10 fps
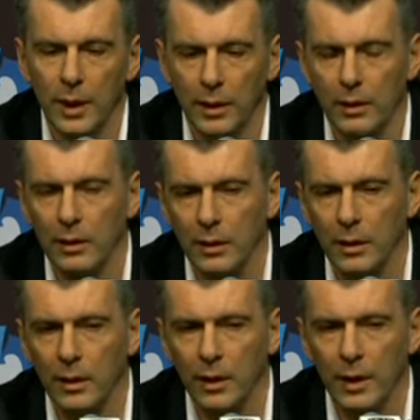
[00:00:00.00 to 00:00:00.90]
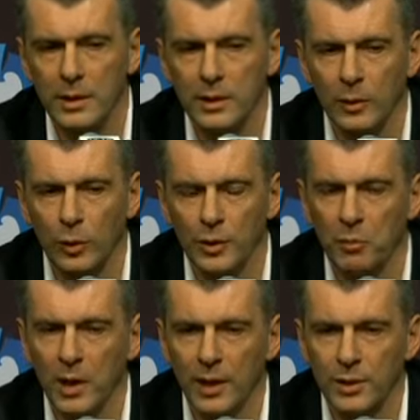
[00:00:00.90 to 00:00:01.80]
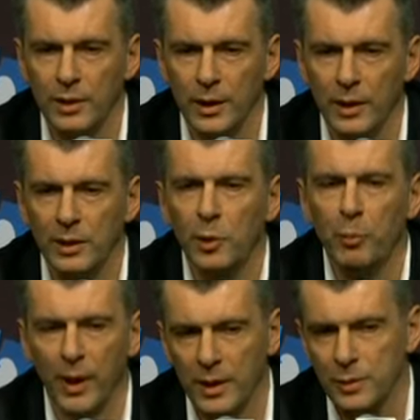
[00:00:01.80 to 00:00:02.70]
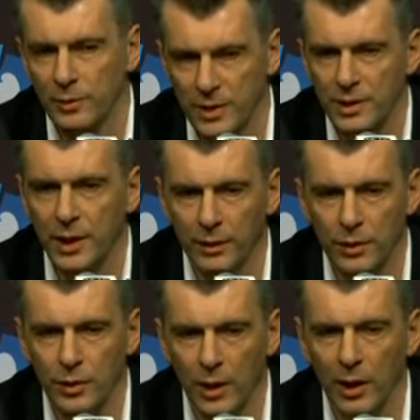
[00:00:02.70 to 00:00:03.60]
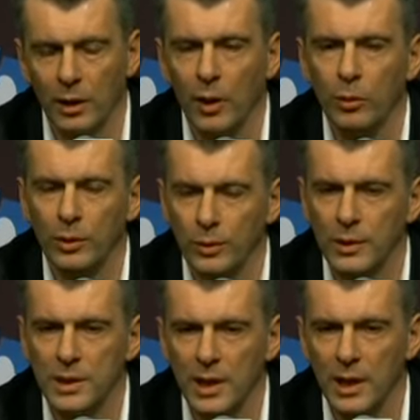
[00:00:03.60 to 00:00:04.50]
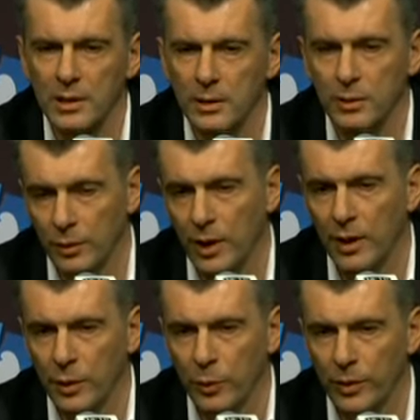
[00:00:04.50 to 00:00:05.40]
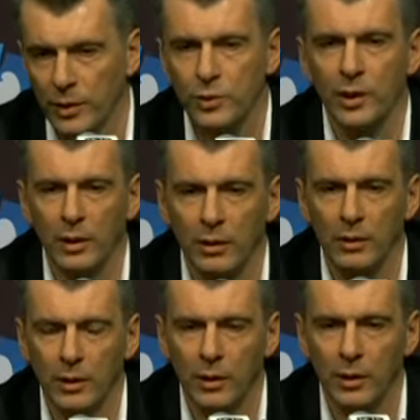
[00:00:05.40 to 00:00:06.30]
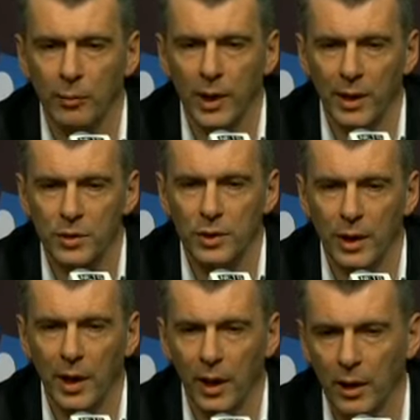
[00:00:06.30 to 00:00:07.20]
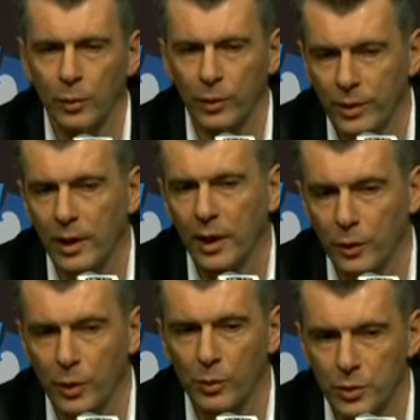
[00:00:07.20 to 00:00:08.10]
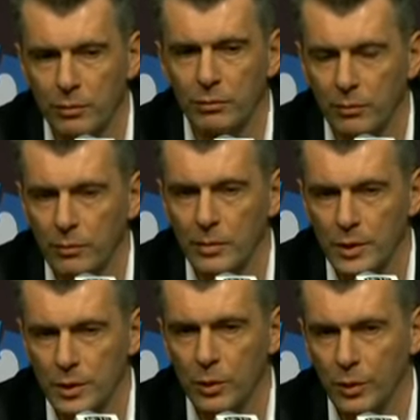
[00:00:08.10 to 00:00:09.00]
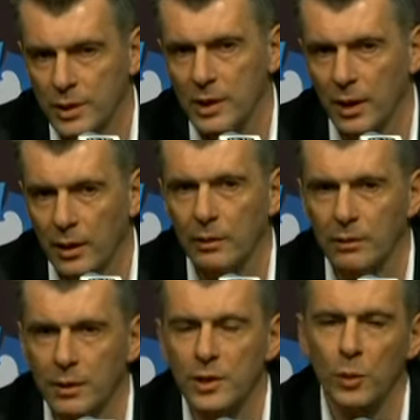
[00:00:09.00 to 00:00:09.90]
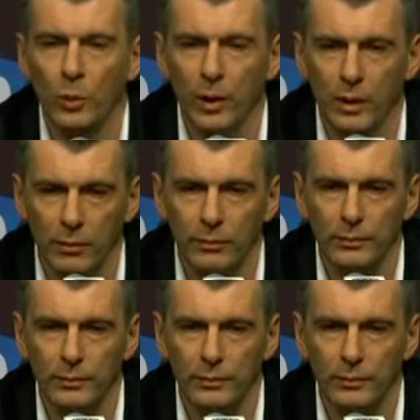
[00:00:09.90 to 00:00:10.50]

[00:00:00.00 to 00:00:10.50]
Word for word: like, uh, as I already mentioned, it depends on the strategy, and I want to discuss it together with the general uh, manager and with the head coach. So it's a, a teamwork.